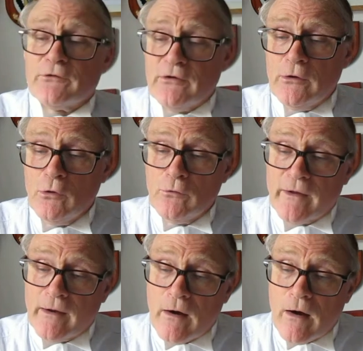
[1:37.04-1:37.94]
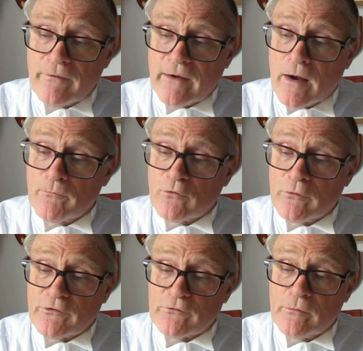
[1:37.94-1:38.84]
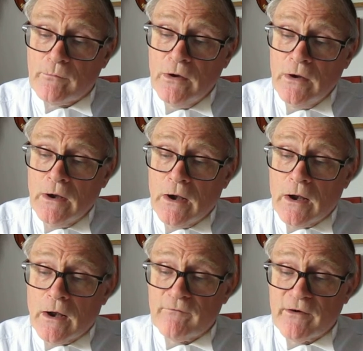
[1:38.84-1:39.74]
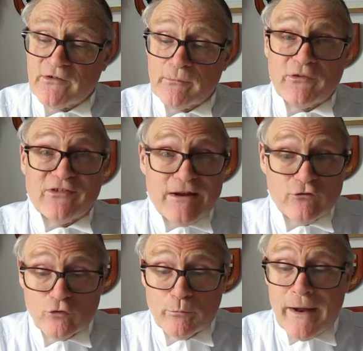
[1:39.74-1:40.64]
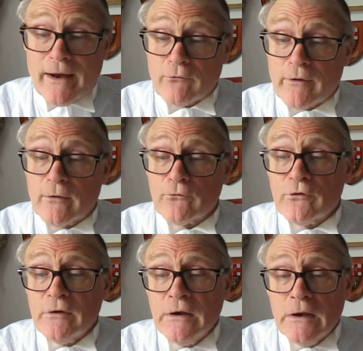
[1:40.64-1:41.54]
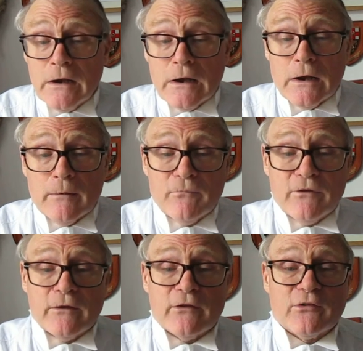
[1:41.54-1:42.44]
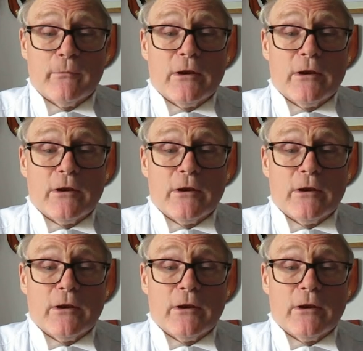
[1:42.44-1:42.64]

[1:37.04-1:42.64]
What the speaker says: see who they are. They come to us from a very substantial background. Then there's some